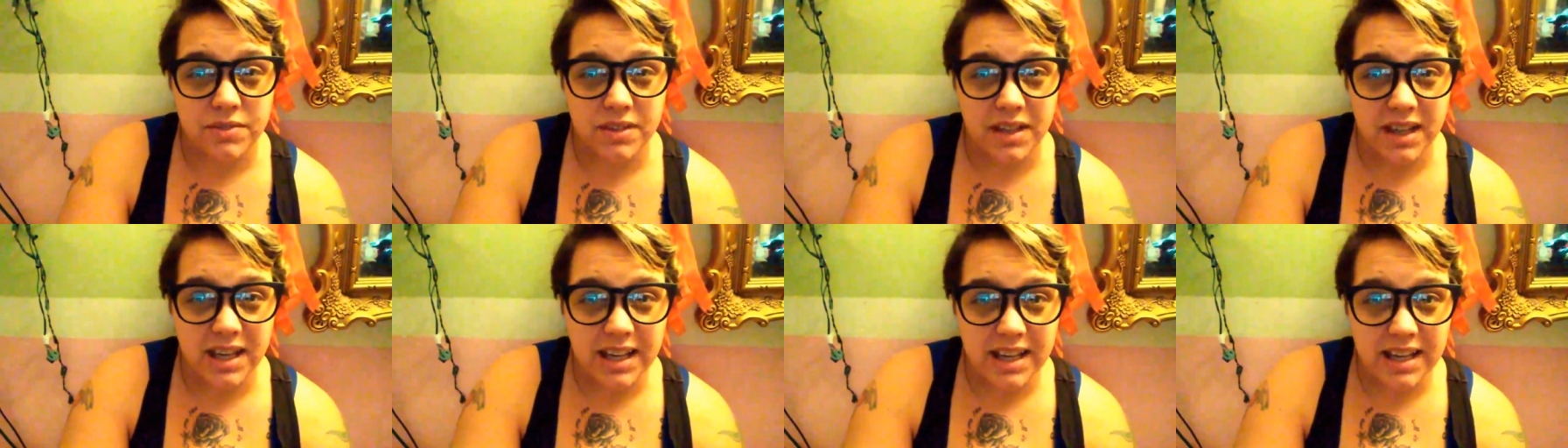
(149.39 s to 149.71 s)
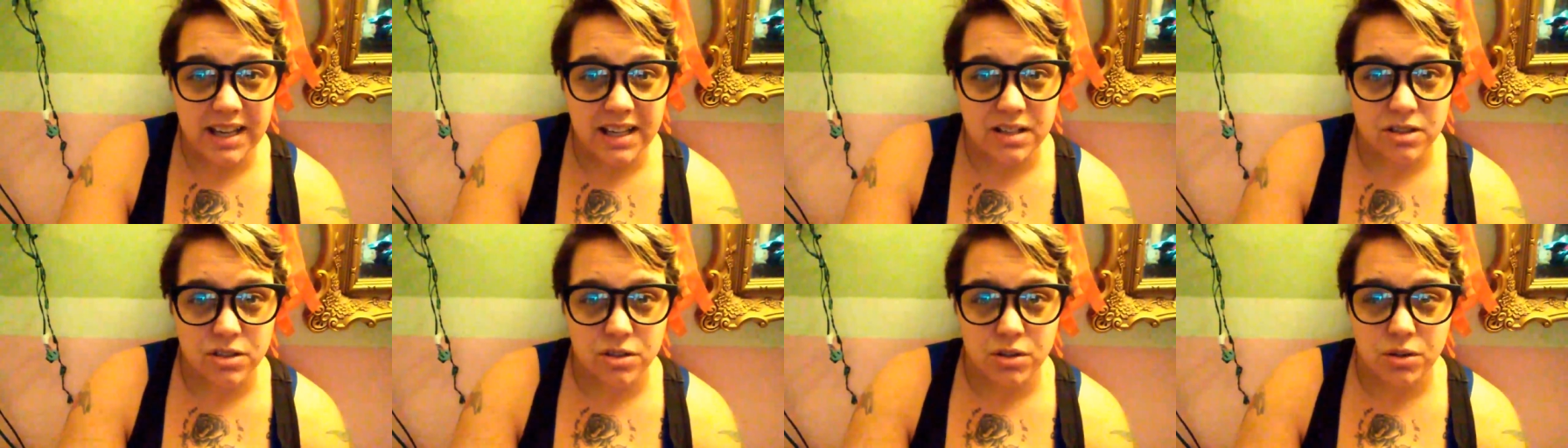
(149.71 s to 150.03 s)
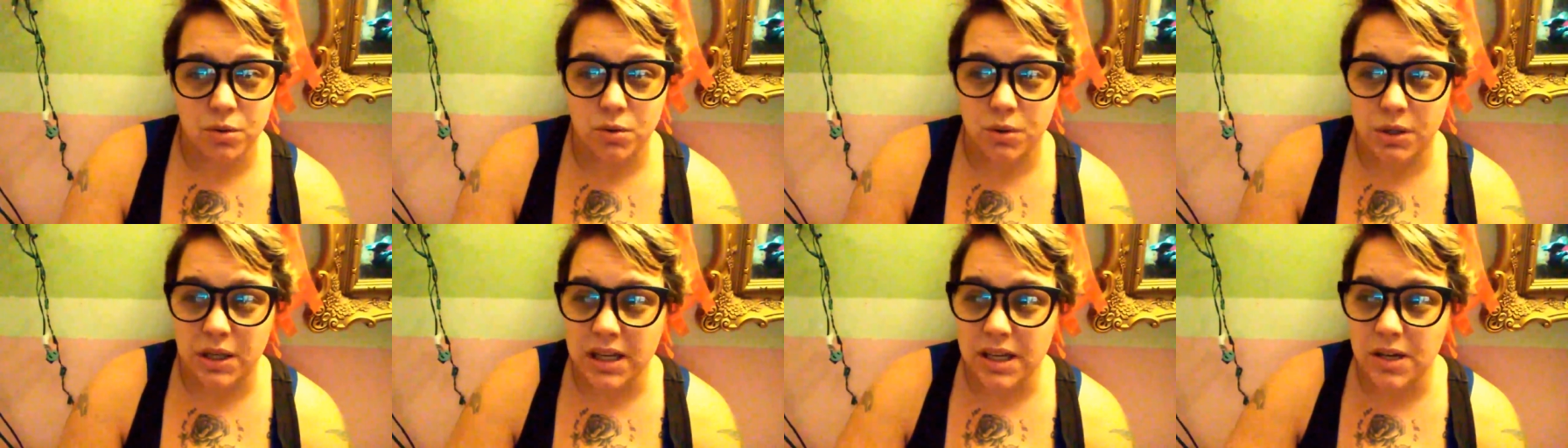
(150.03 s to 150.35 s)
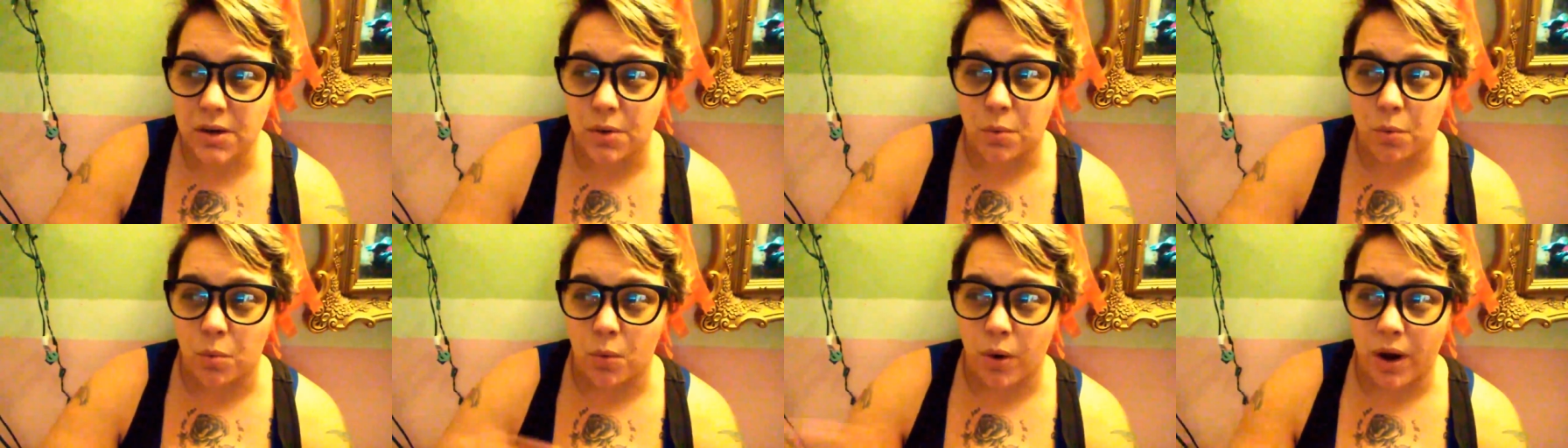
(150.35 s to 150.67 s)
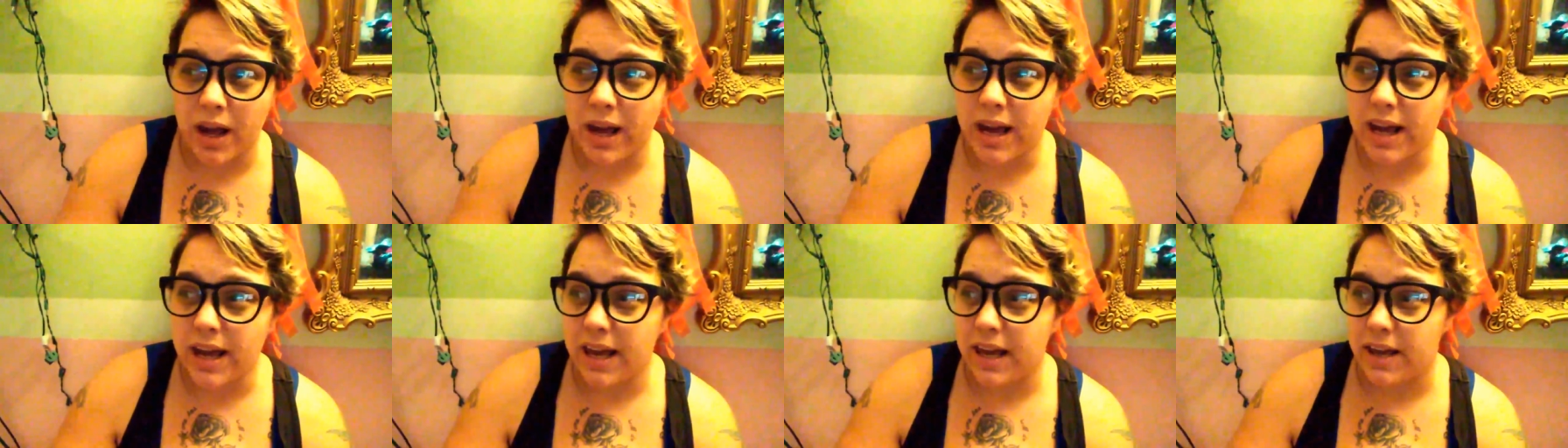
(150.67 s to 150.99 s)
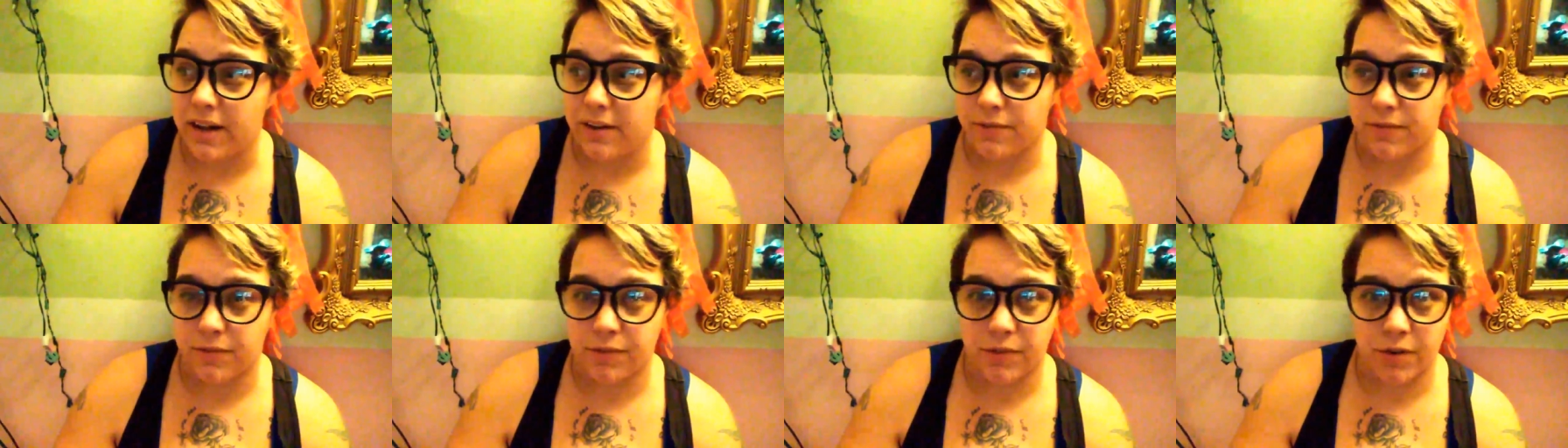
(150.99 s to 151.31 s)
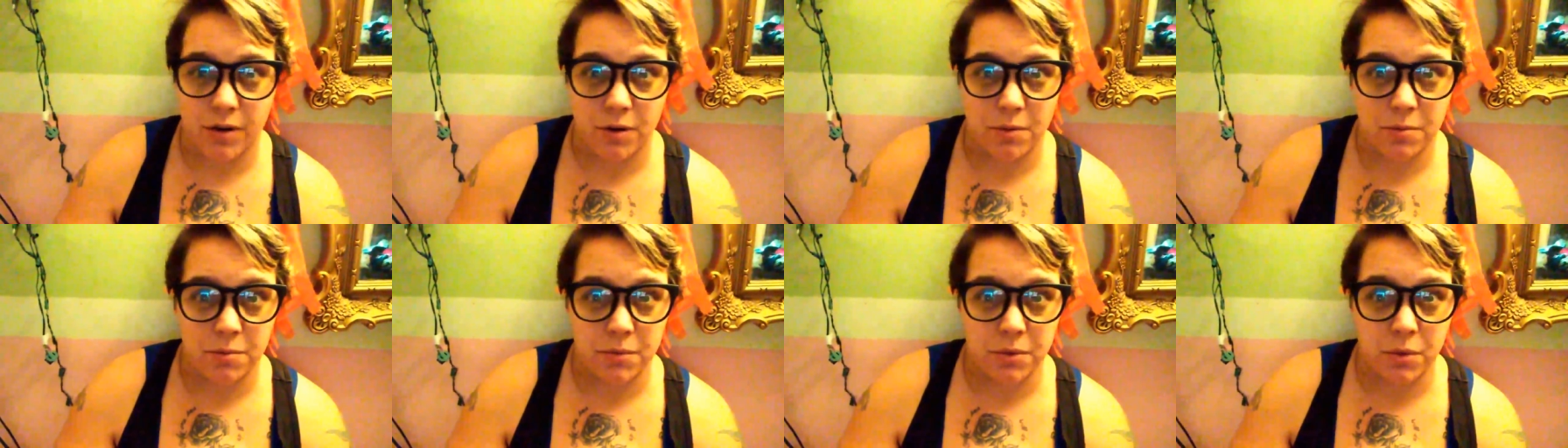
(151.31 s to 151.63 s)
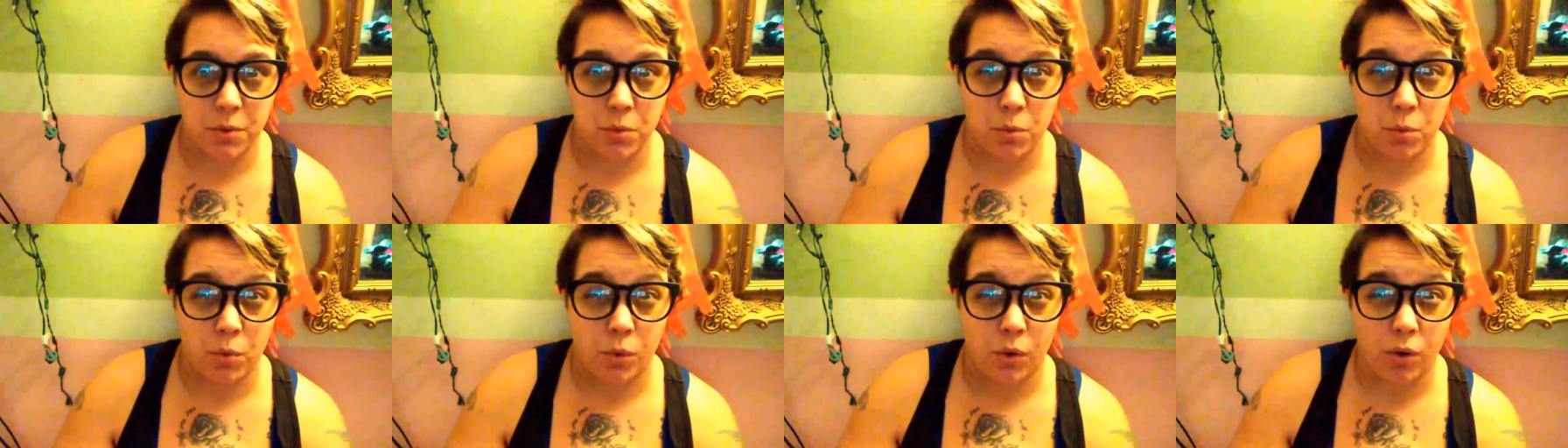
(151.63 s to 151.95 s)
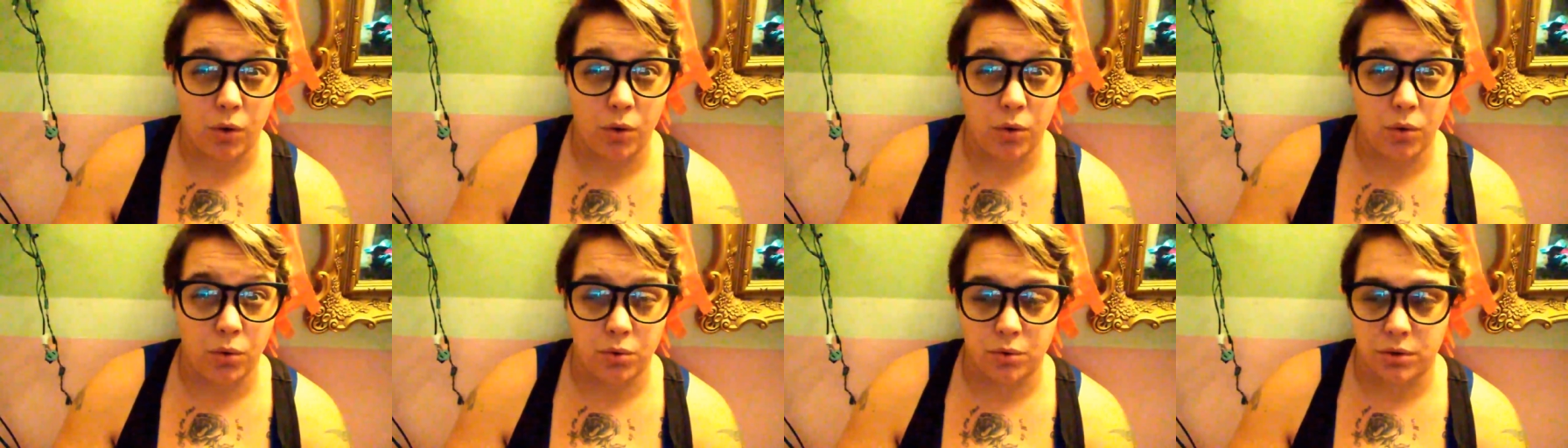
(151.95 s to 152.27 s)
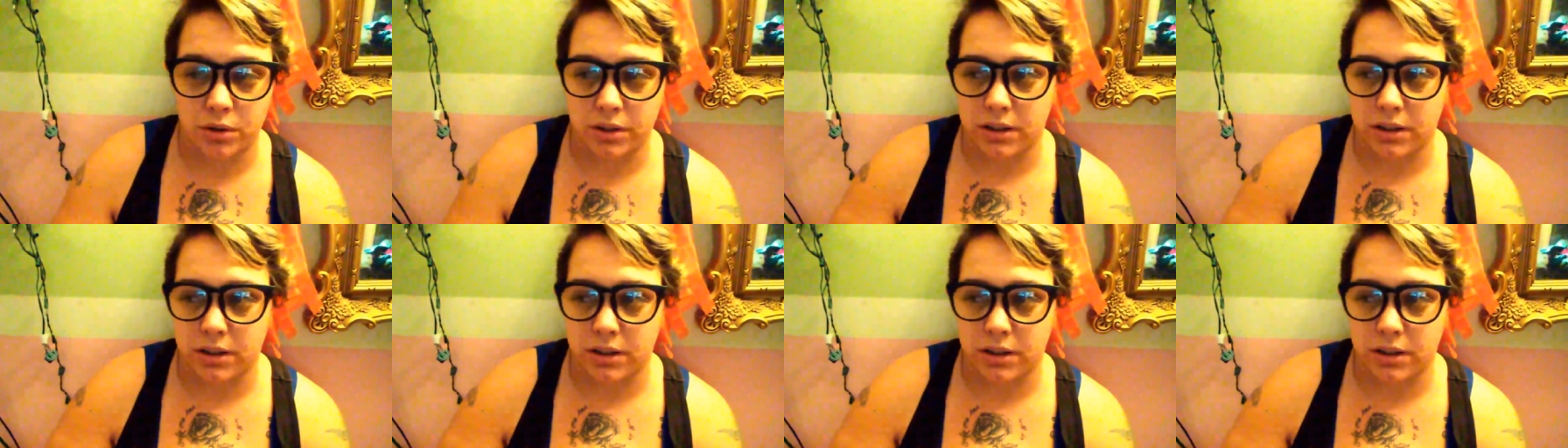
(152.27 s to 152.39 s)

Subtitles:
things to get away from the world,